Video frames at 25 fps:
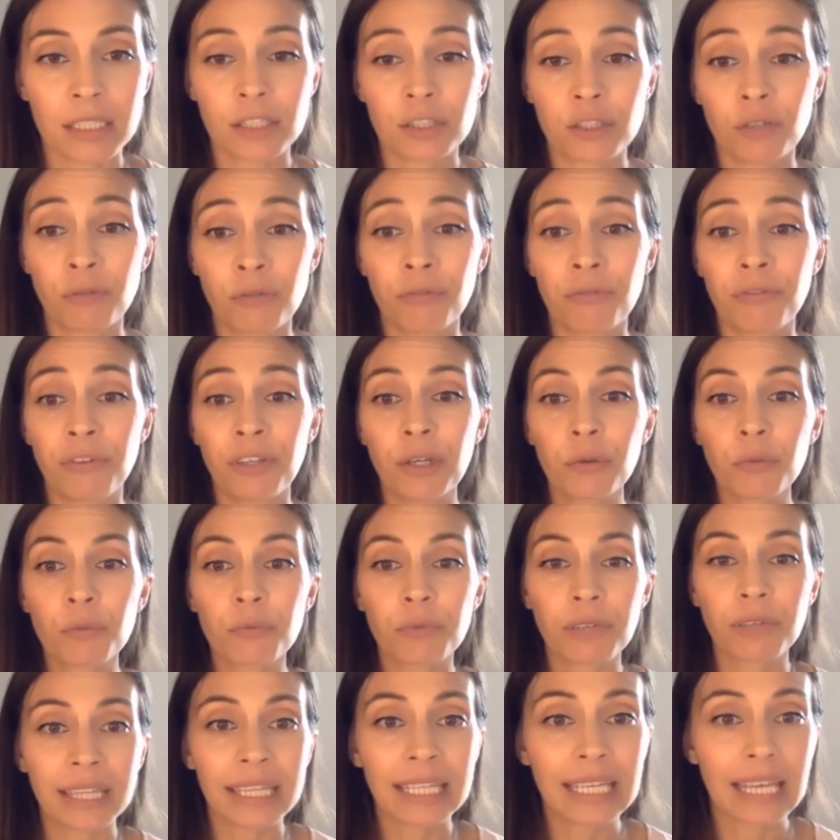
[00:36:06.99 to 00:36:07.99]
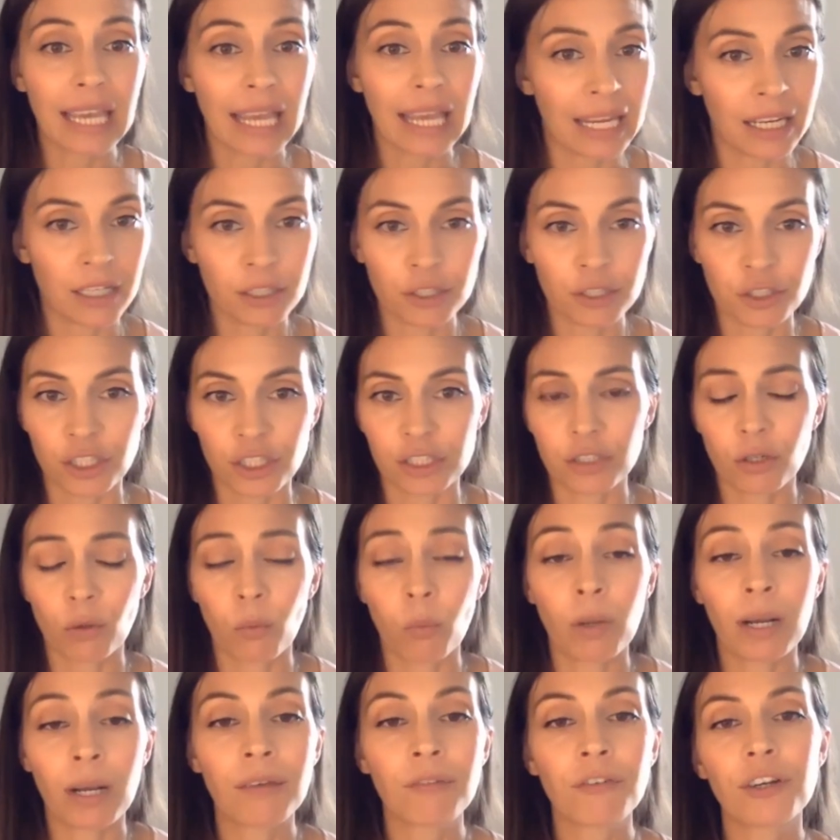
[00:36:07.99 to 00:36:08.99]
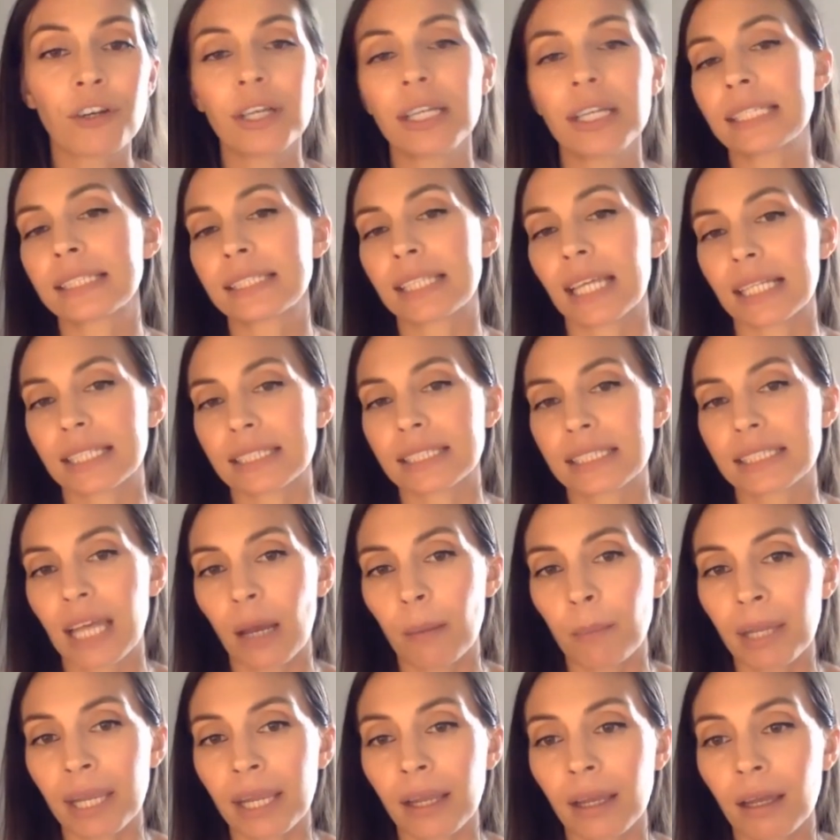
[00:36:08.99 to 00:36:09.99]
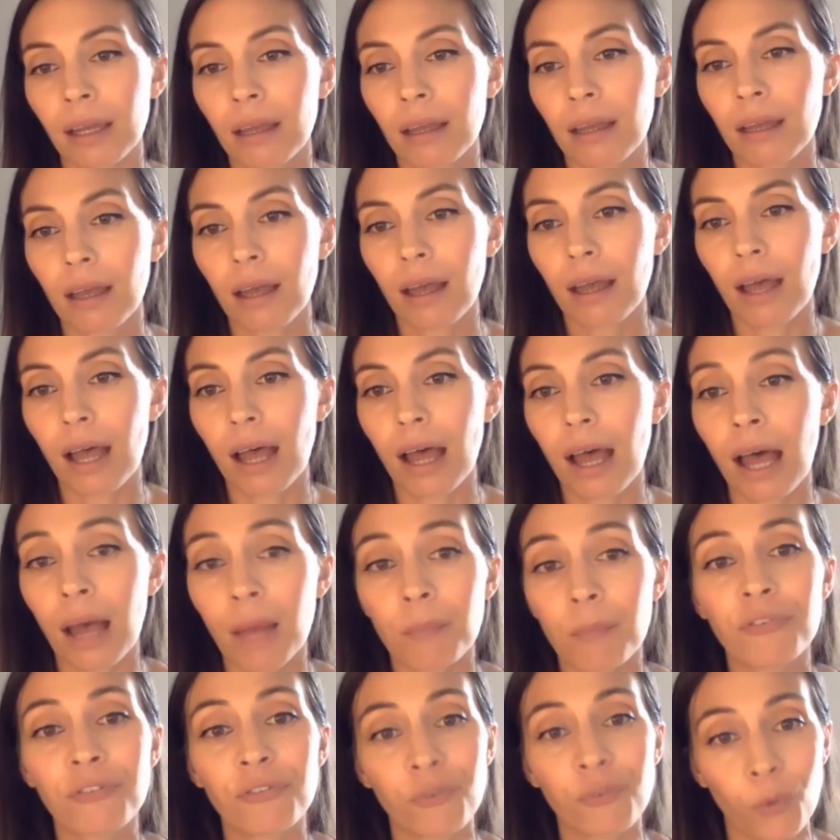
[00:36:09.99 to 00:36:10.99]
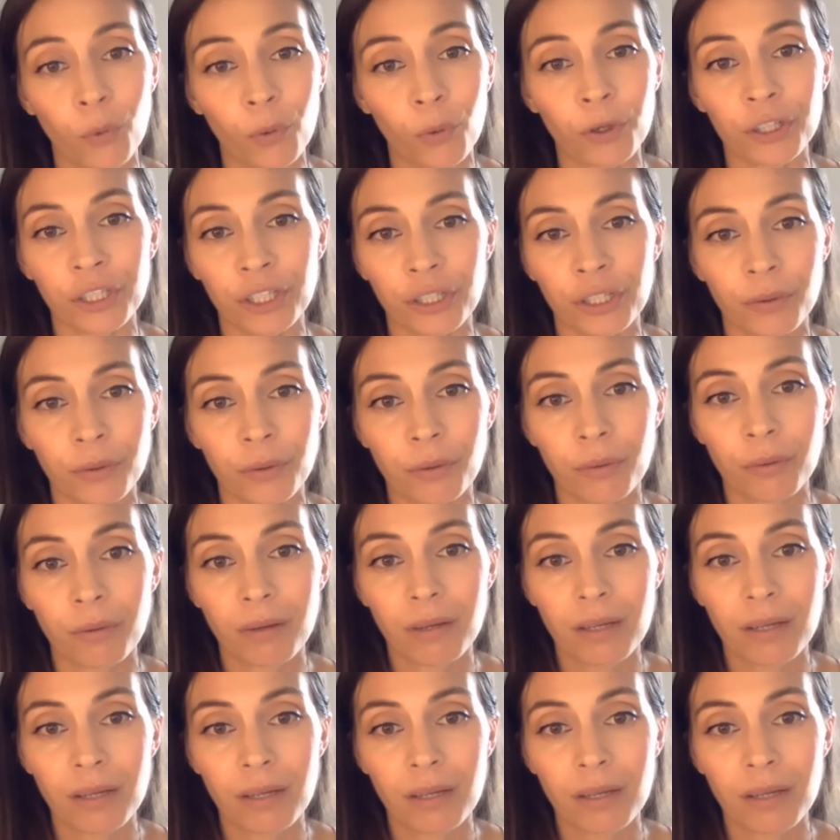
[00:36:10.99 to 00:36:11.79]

to feel really anxious, or whatever it is that's coming up for you.